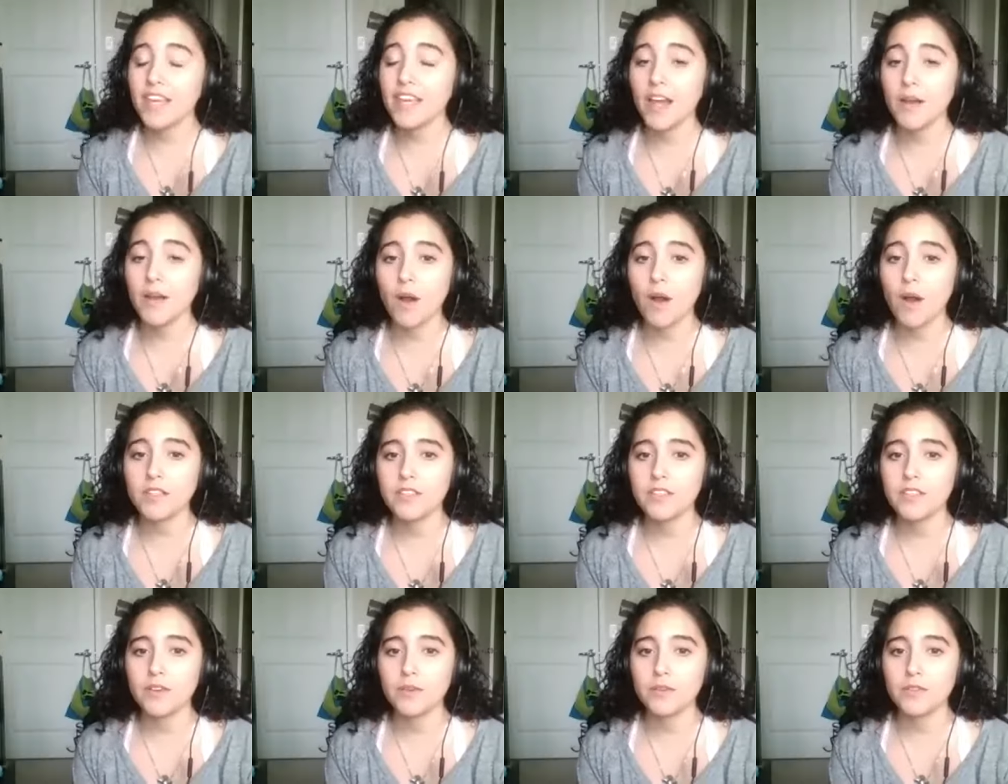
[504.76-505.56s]
I
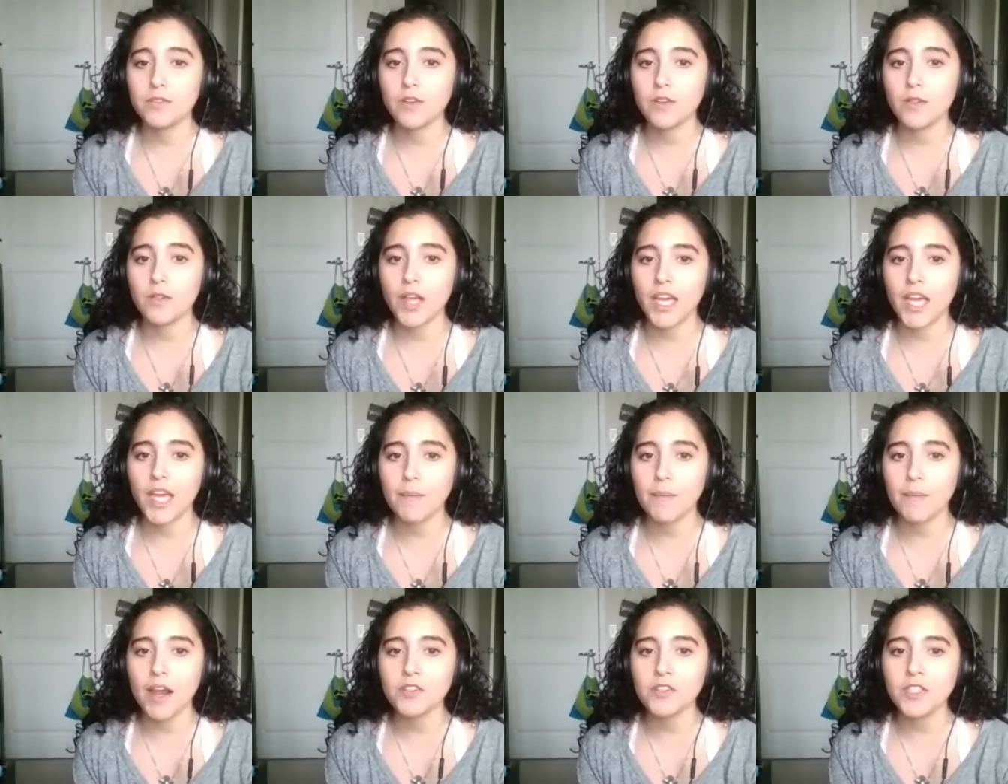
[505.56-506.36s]
want to. So like
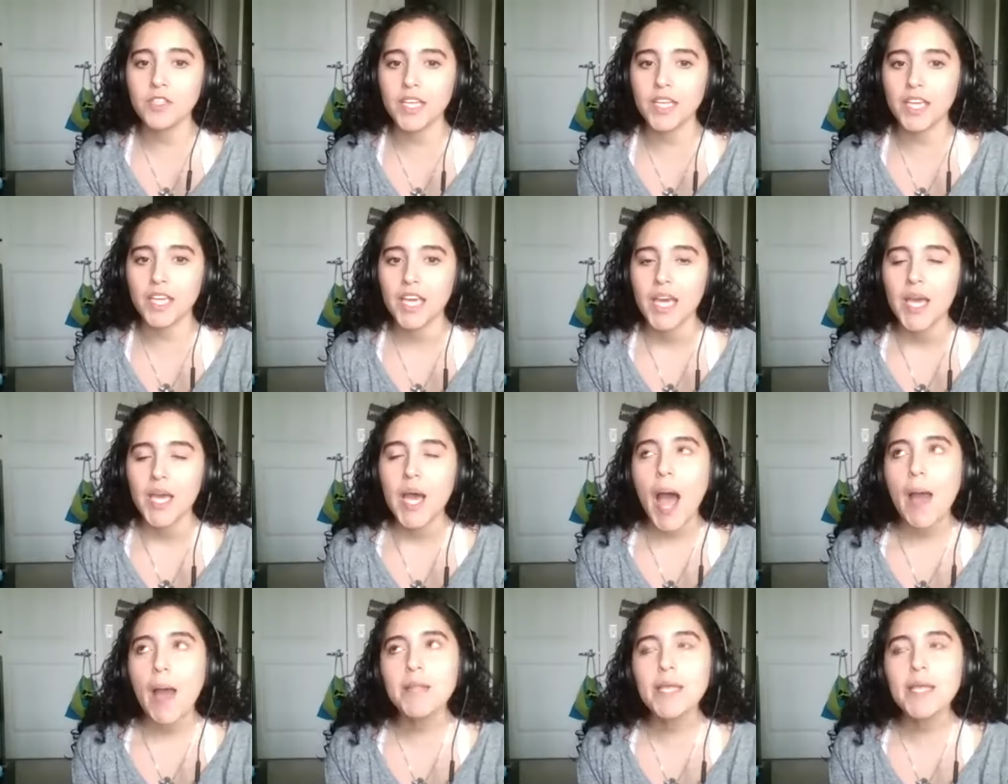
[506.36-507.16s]
I'm actually like
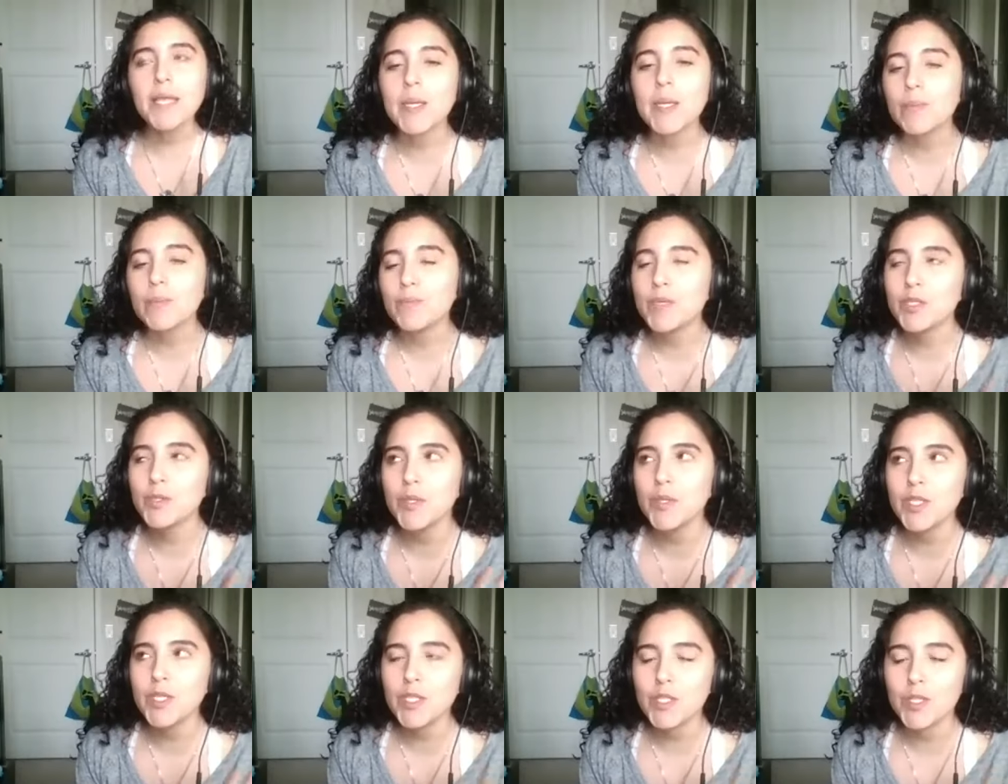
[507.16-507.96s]
I'm like in
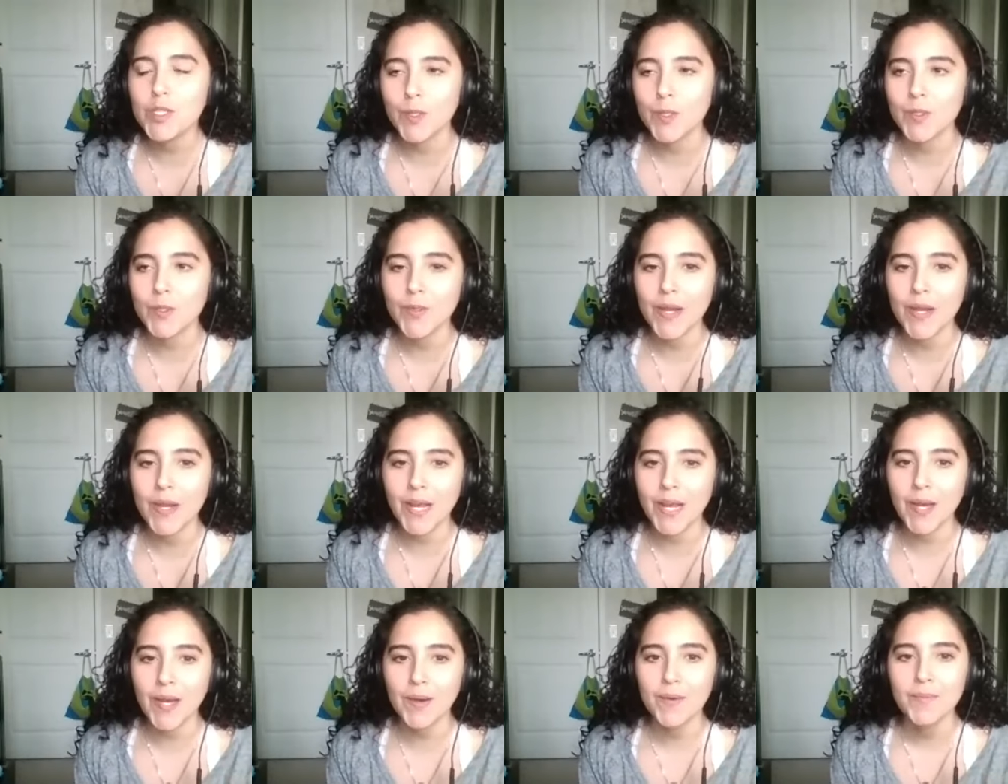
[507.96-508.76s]
between shows right
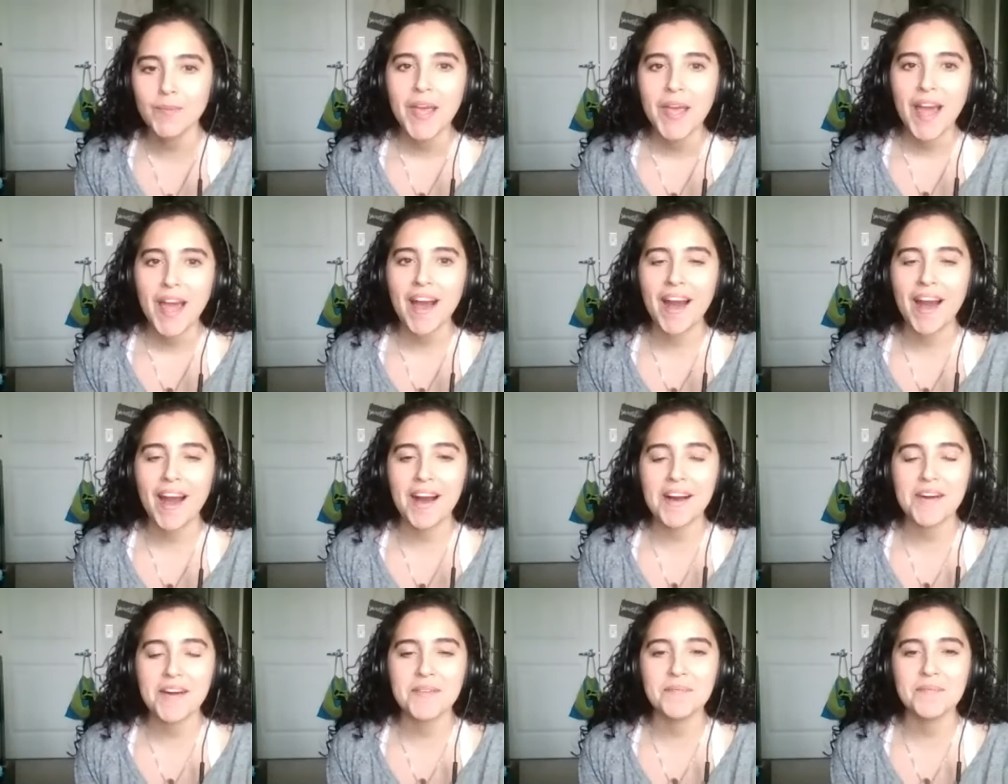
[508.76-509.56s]
now.
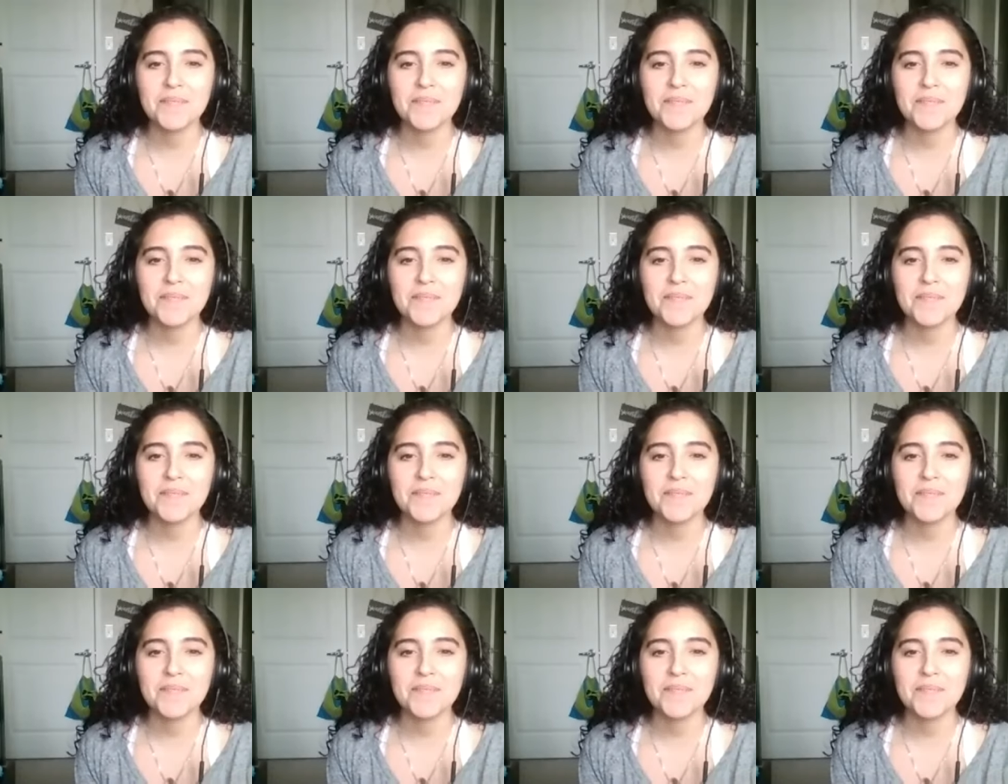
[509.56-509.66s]
Um,